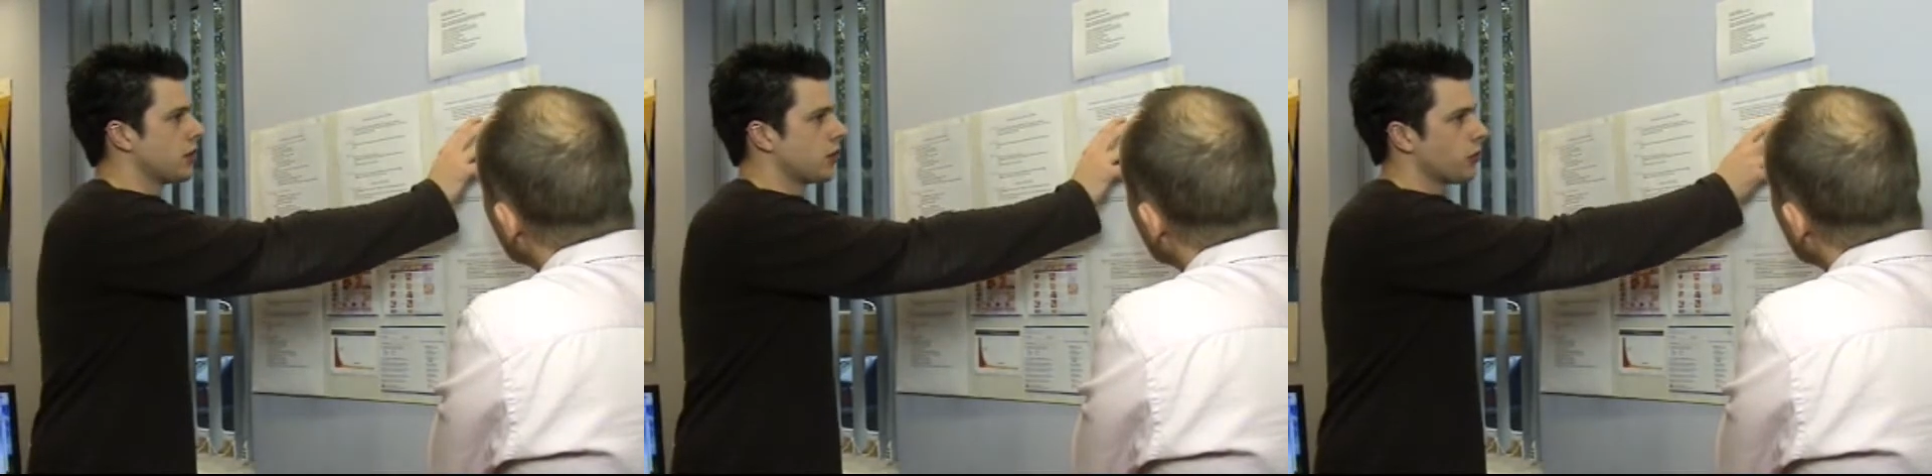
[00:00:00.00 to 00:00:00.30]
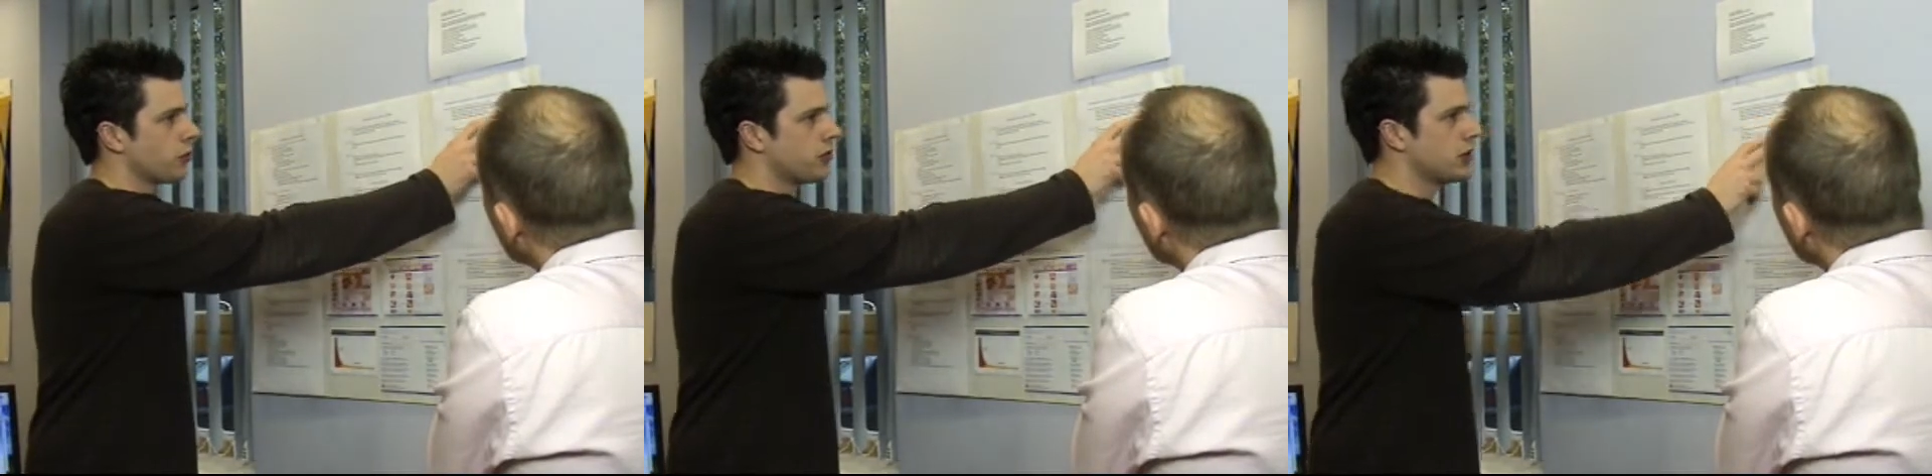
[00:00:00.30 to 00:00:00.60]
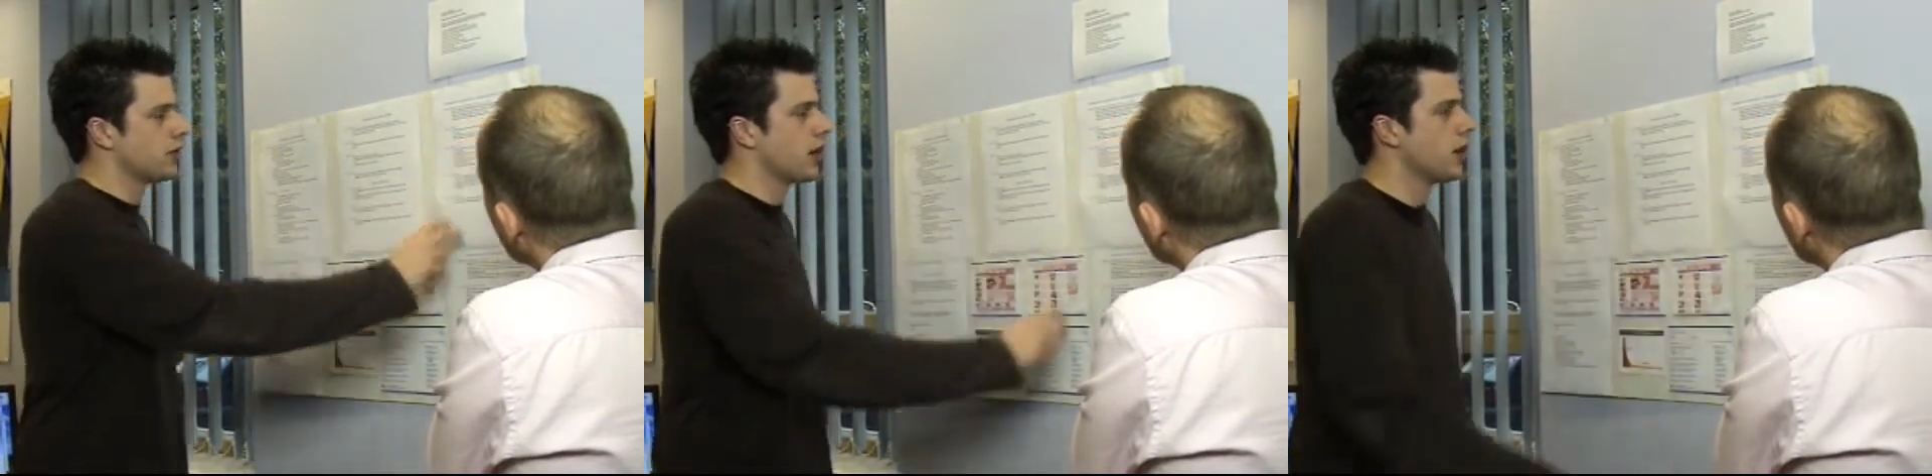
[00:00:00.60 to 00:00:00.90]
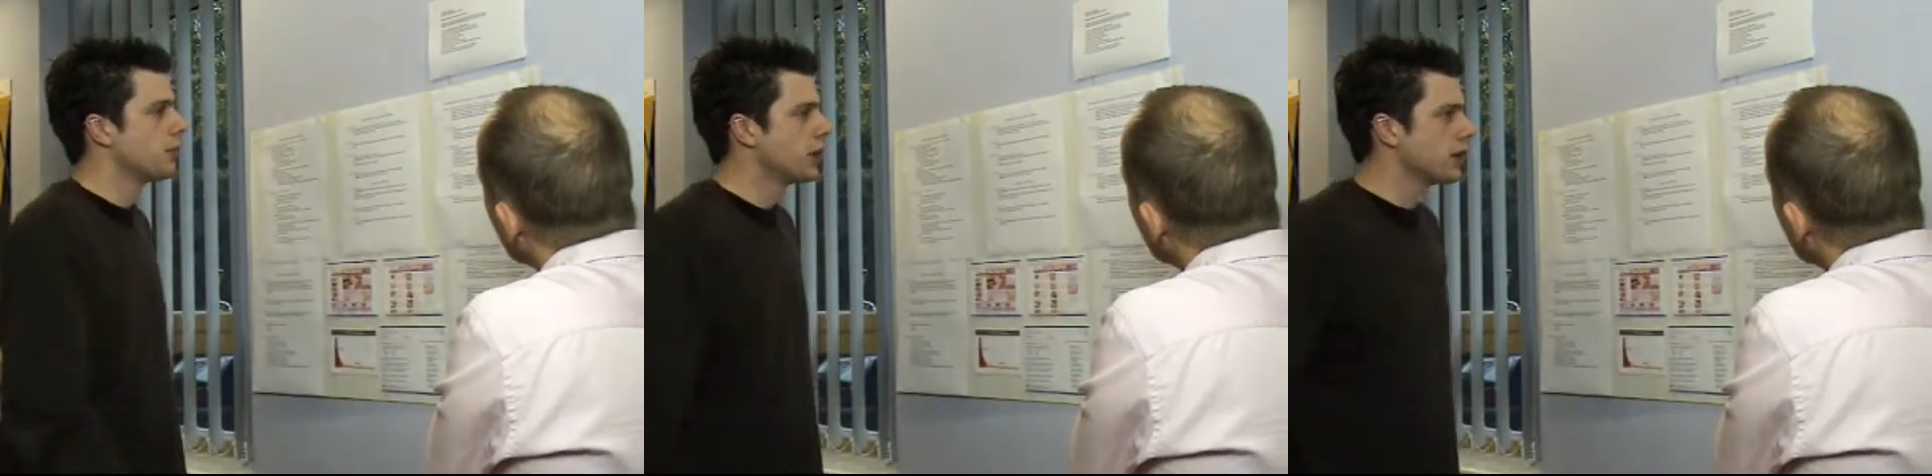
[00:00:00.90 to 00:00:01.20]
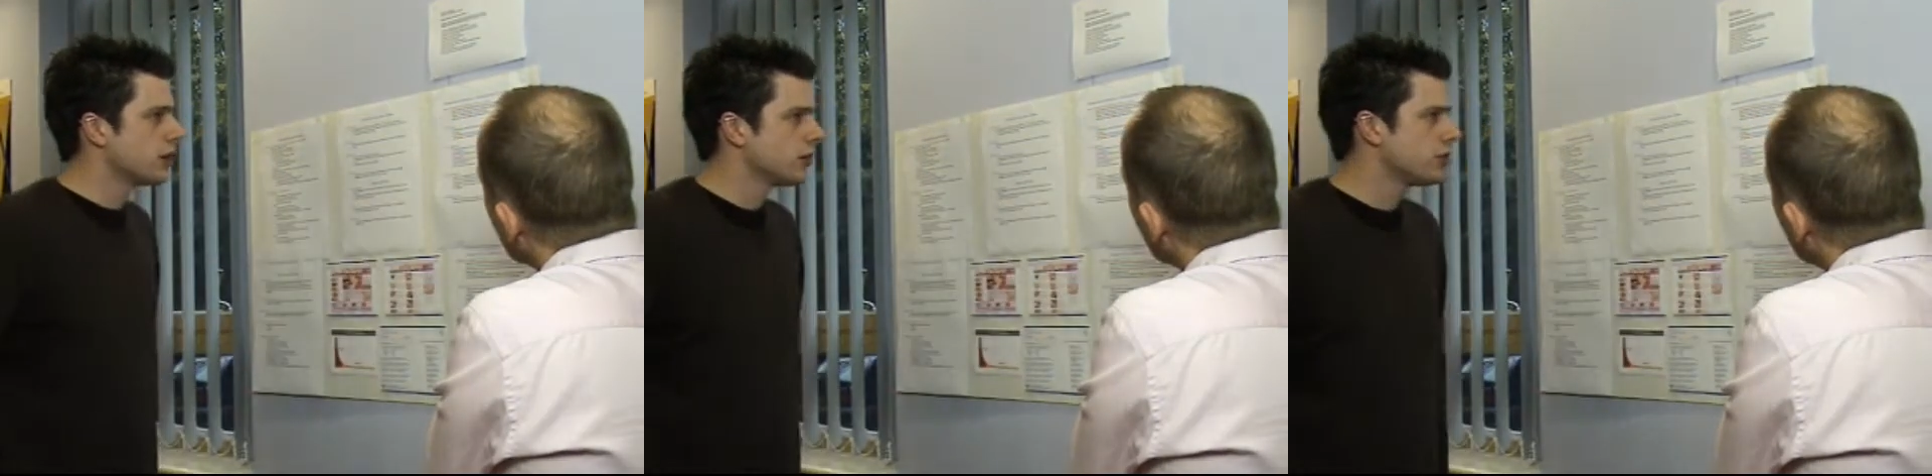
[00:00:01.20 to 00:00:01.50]
the authority in the hub
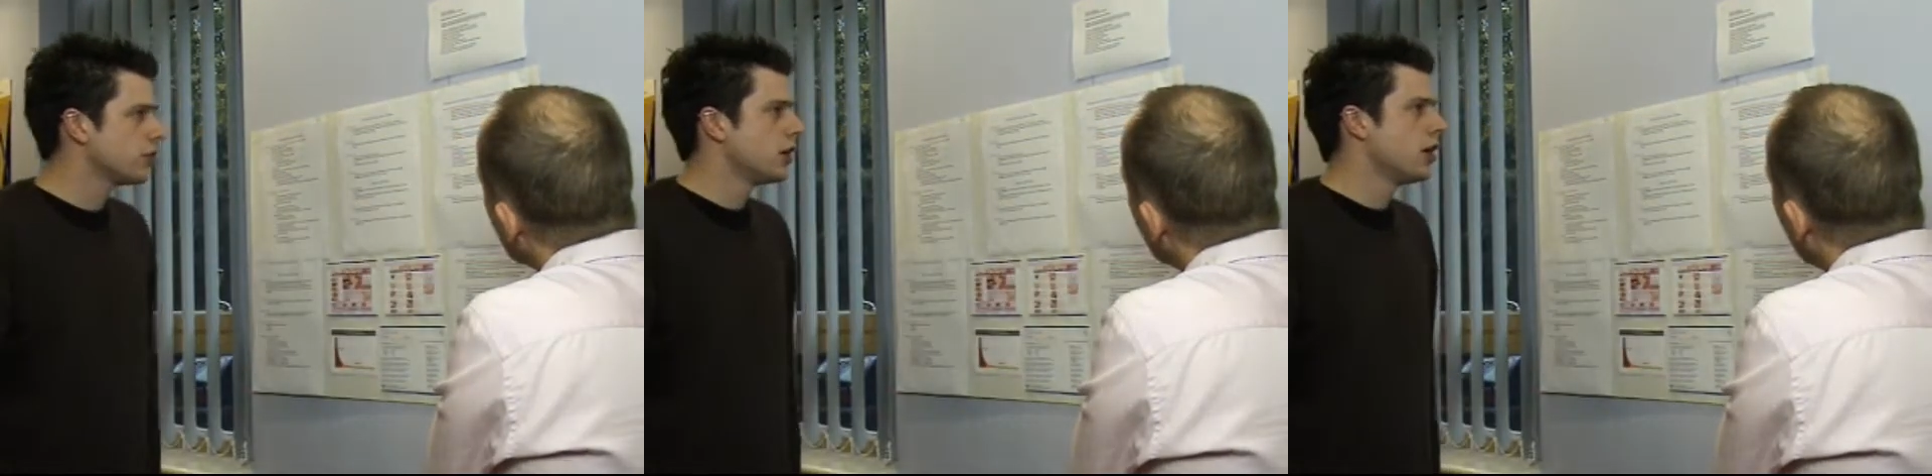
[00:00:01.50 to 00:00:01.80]
linkage.